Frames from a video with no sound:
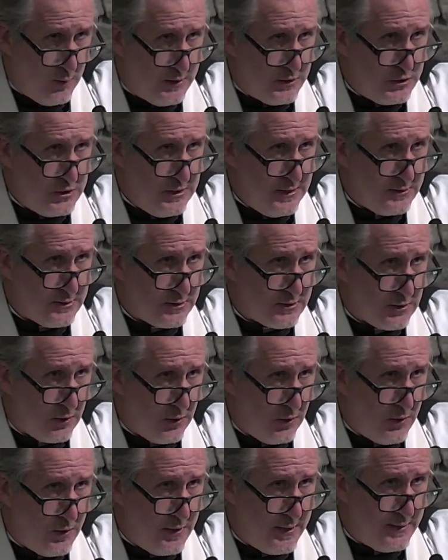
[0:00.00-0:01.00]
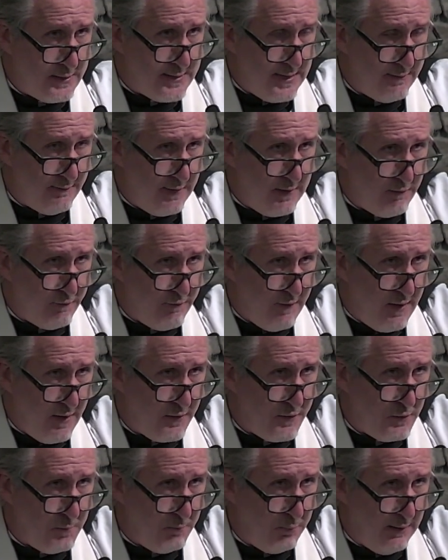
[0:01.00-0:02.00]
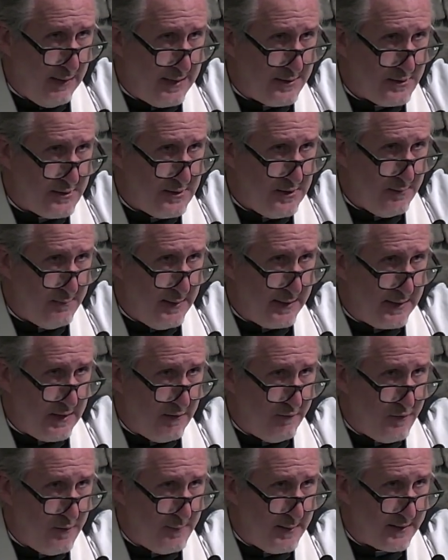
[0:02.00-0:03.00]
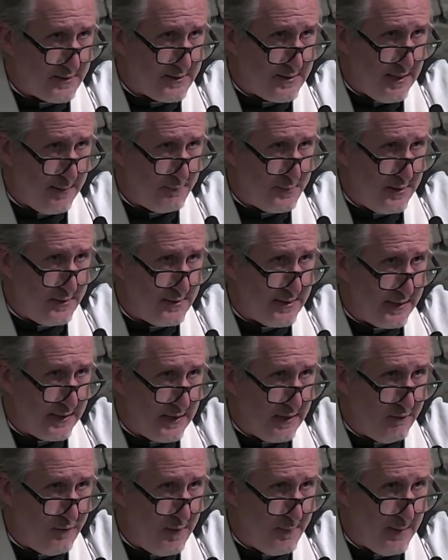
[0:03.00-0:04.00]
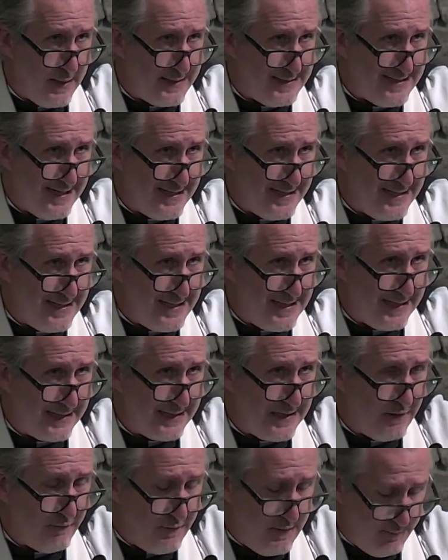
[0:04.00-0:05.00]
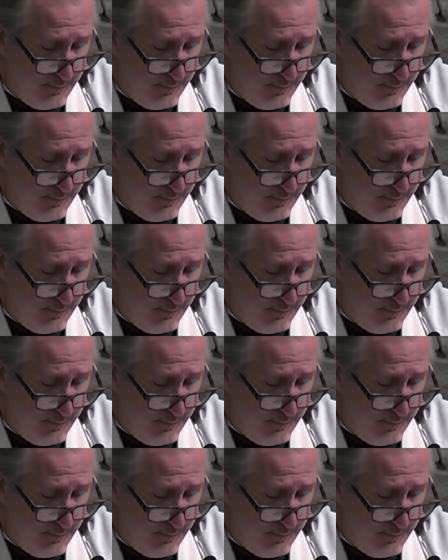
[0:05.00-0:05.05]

Jesus heard his heavenly Father bless him and give him acceptance and give him identity and give him